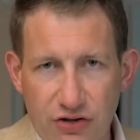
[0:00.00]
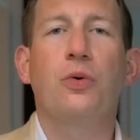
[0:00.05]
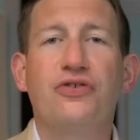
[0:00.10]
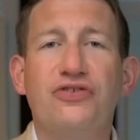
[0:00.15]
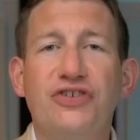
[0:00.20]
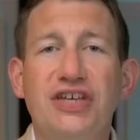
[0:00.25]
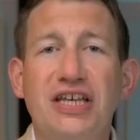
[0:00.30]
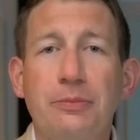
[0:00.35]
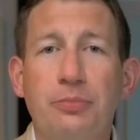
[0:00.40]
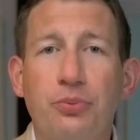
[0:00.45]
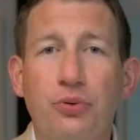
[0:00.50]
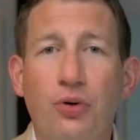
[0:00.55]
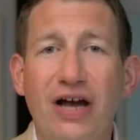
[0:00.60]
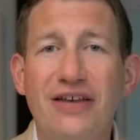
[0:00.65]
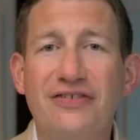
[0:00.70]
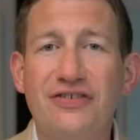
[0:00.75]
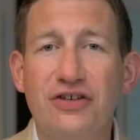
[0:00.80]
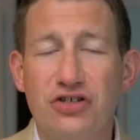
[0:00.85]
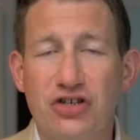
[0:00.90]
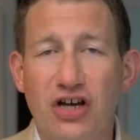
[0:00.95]
We're seeing
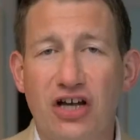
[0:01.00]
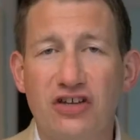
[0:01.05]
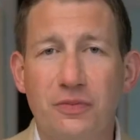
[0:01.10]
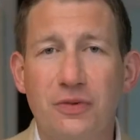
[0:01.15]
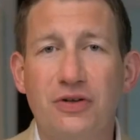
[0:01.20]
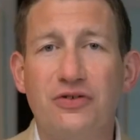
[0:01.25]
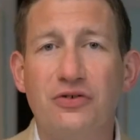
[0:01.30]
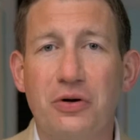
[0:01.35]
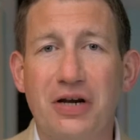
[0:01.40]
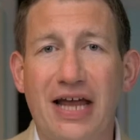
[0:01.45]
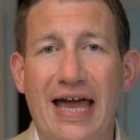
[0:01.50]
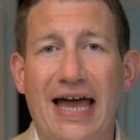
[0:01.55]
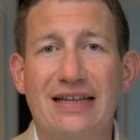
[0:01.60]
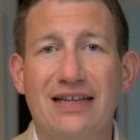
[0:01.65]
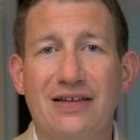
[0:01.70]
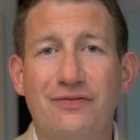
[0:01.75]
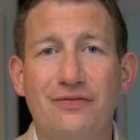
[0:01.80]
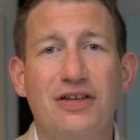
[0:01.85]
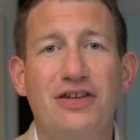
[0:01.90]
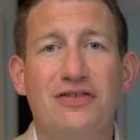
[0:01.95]
price adjustments on
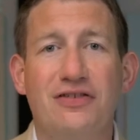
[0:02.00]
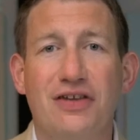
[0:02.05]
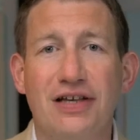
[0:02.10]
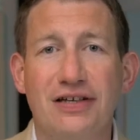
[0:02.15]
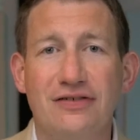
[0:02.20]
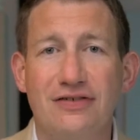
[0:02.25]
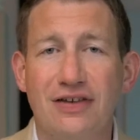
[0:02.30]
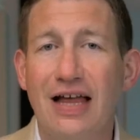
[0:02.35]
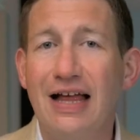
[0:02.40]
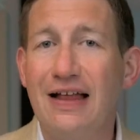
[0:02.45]
active listings.